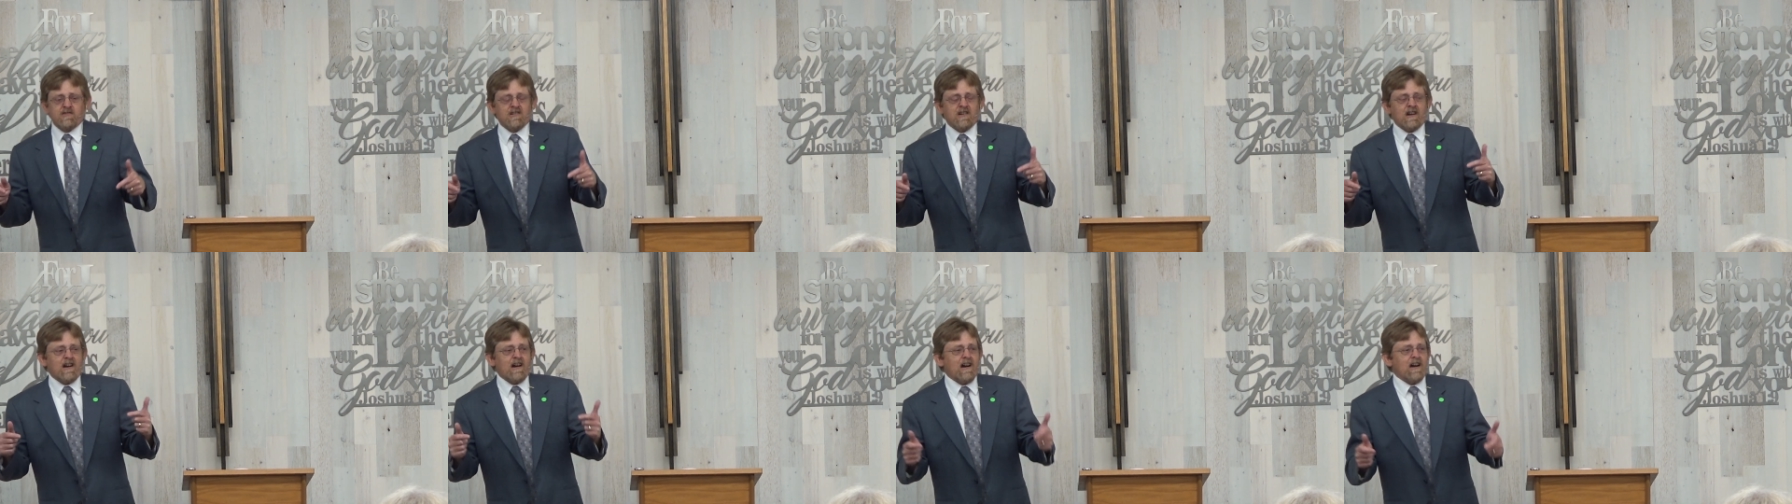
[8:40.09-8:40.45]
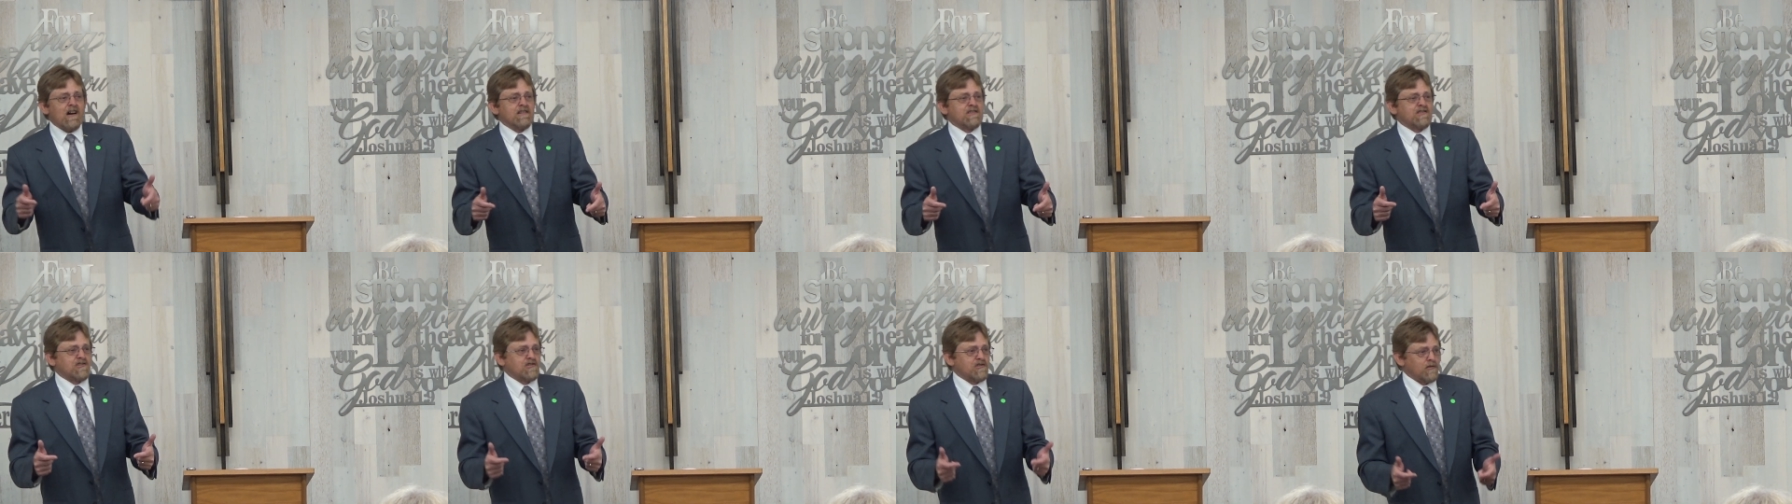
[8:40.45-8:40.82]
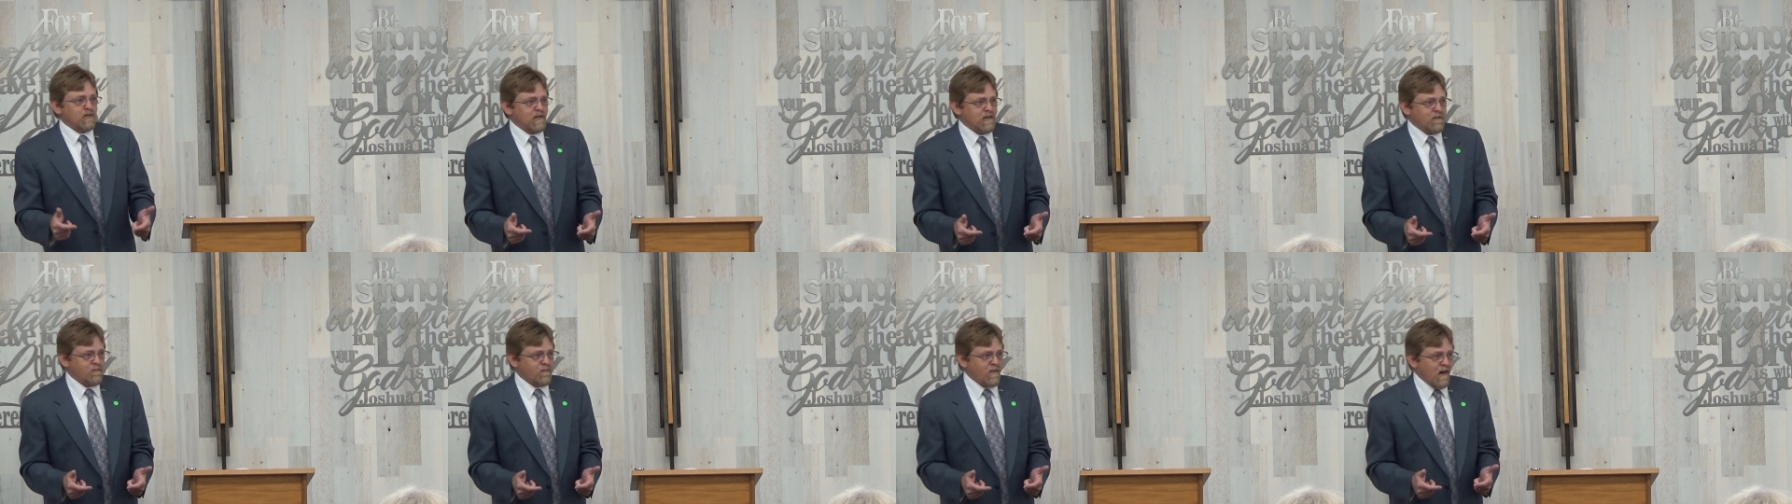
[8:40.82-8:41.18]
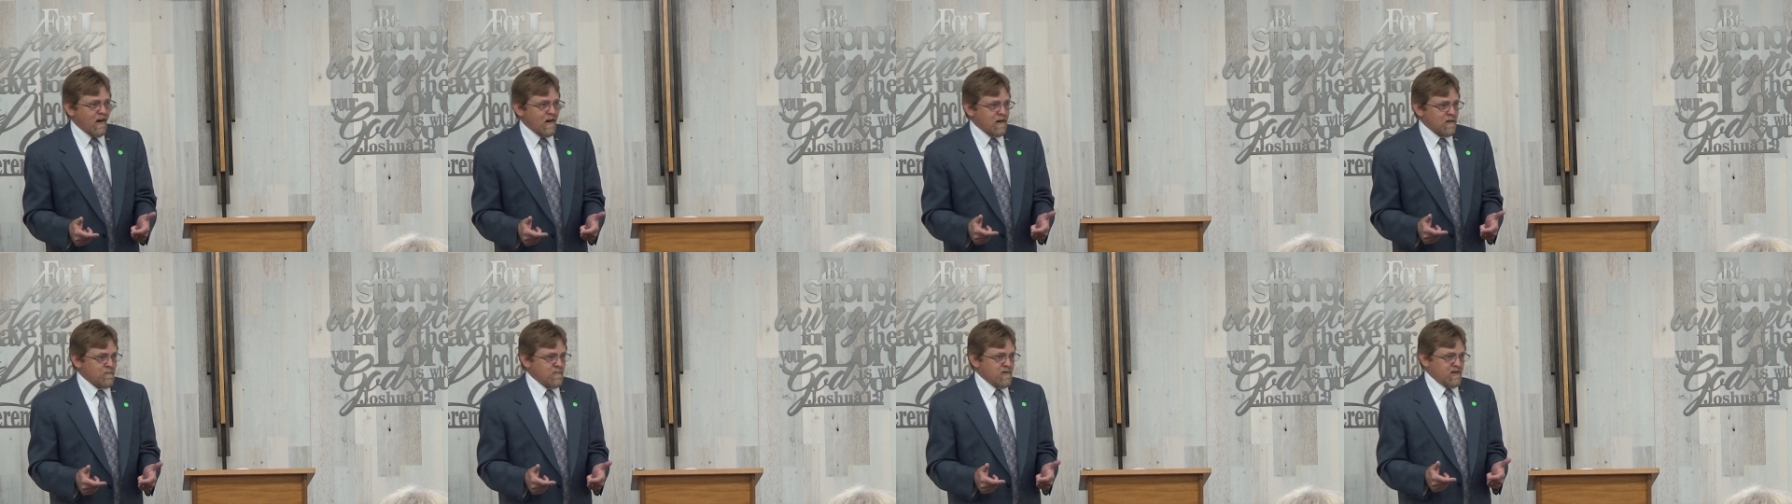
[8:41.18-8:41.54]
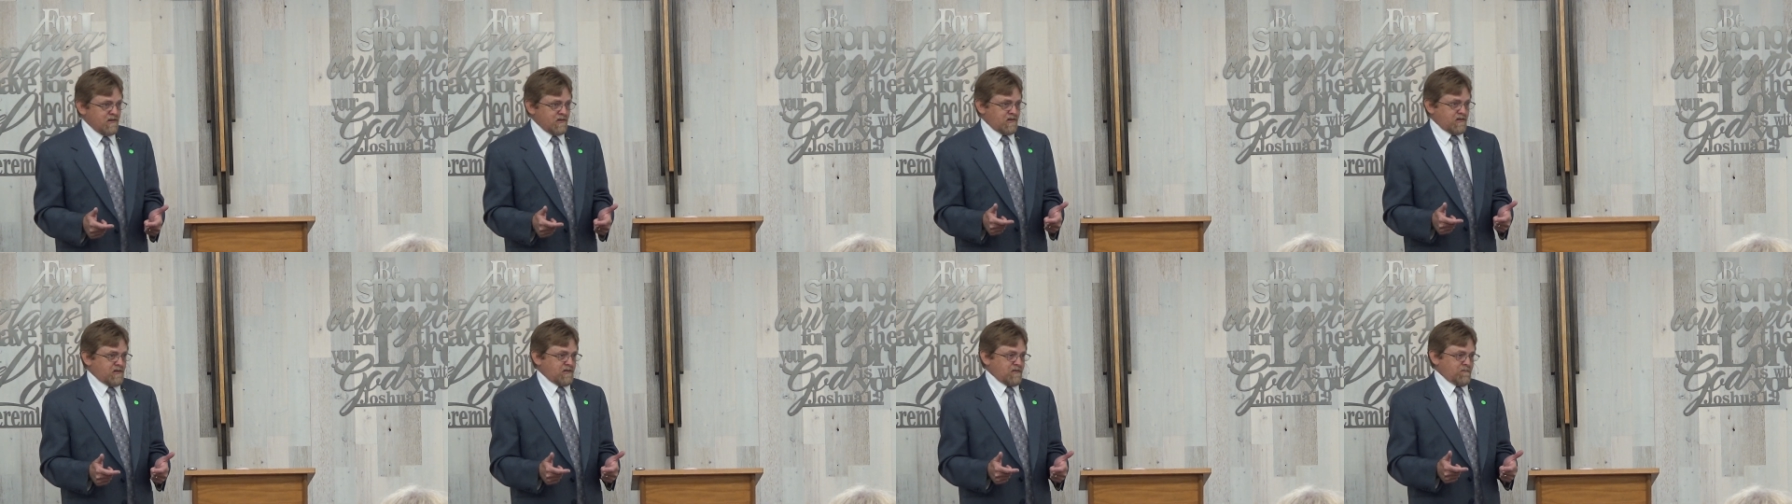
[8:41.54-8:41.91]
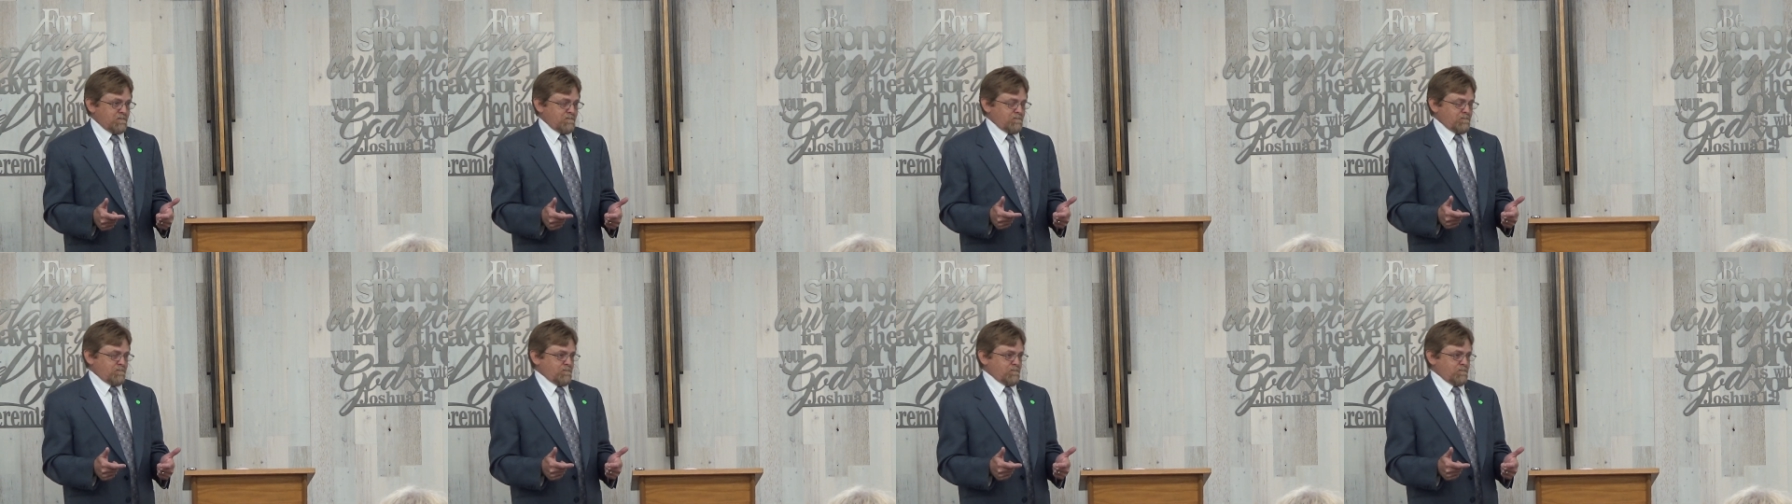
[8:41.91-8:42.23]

in hostile environments